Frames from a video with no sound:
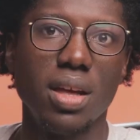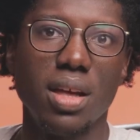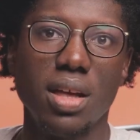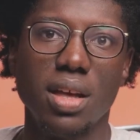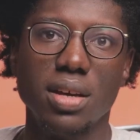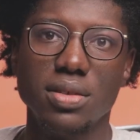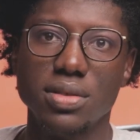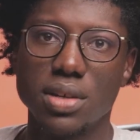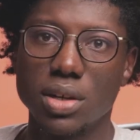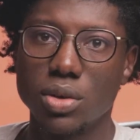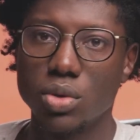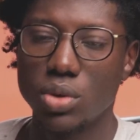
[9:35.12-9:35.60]

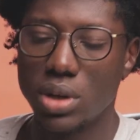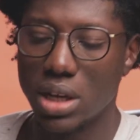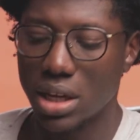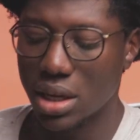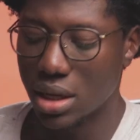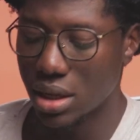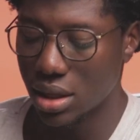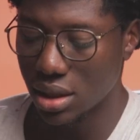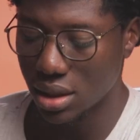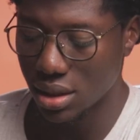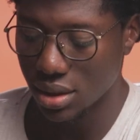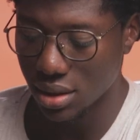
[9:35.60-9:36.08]
a
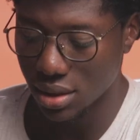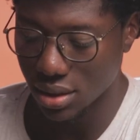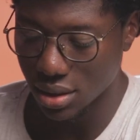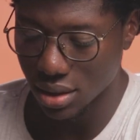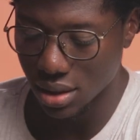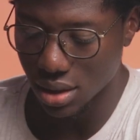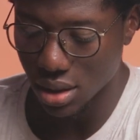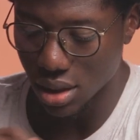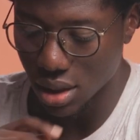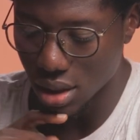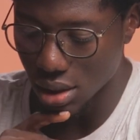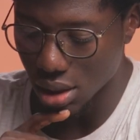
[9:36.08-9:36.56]
regular
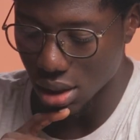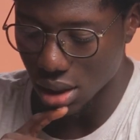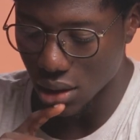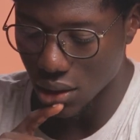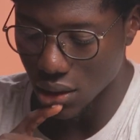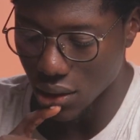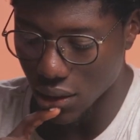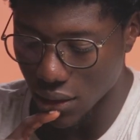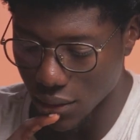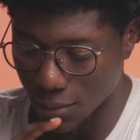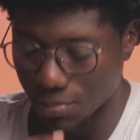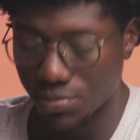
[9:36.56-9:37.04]

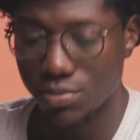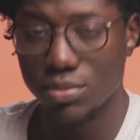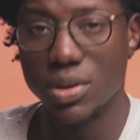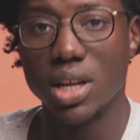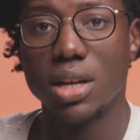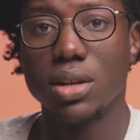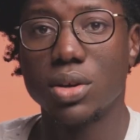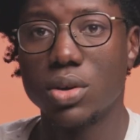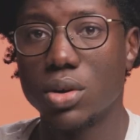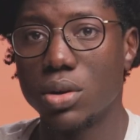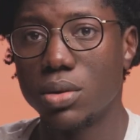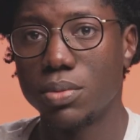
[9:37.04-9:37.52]

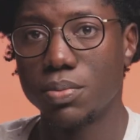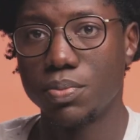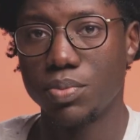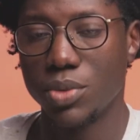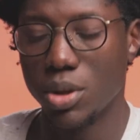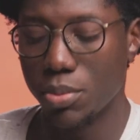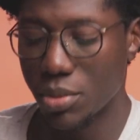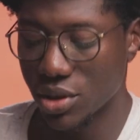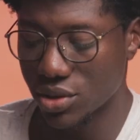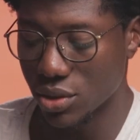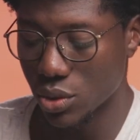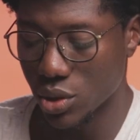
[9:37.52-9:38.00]
telecom,
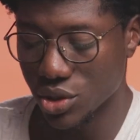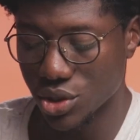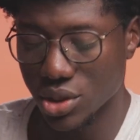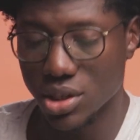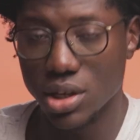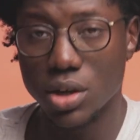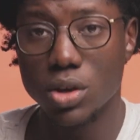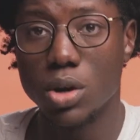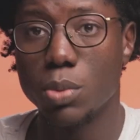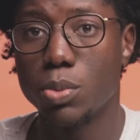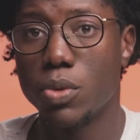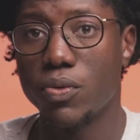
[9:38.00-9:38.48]
it makes a request
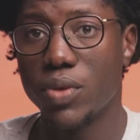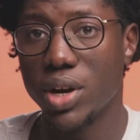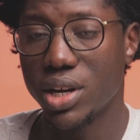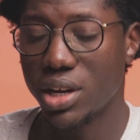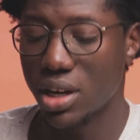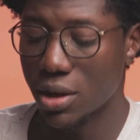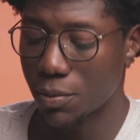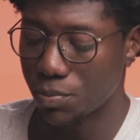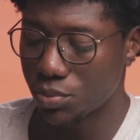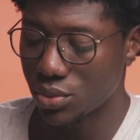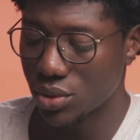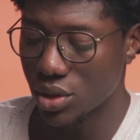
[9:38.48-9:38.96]
to the telecom
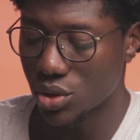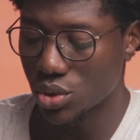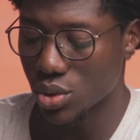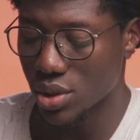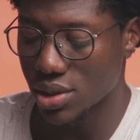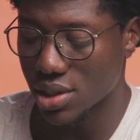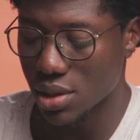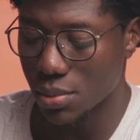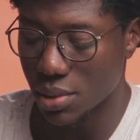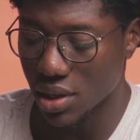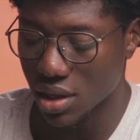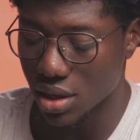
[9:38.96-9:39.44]
provider. This
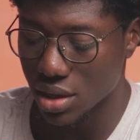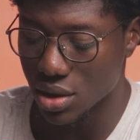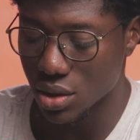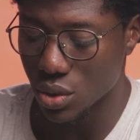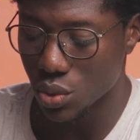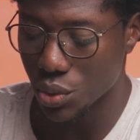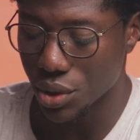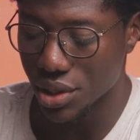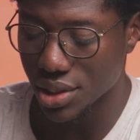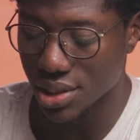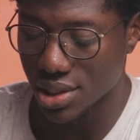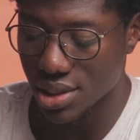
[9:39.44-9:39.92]
ones, they make a
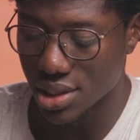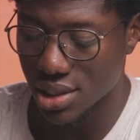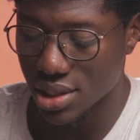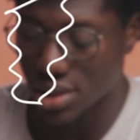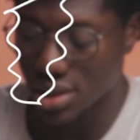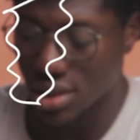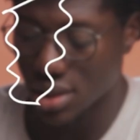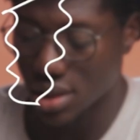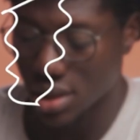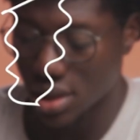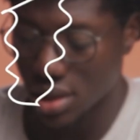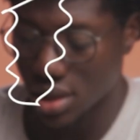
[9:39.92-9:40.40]

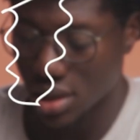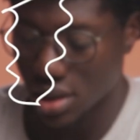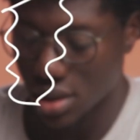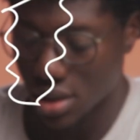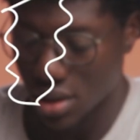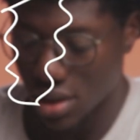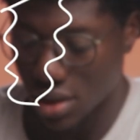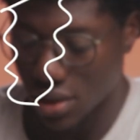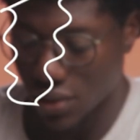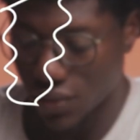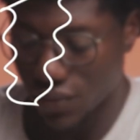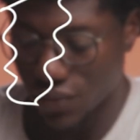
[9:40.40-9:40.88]
request
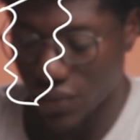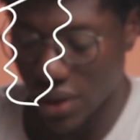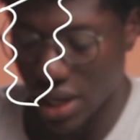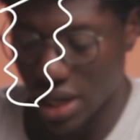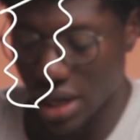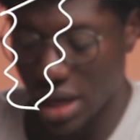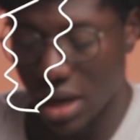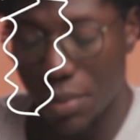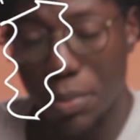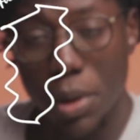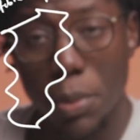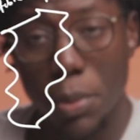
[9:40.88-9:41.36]
via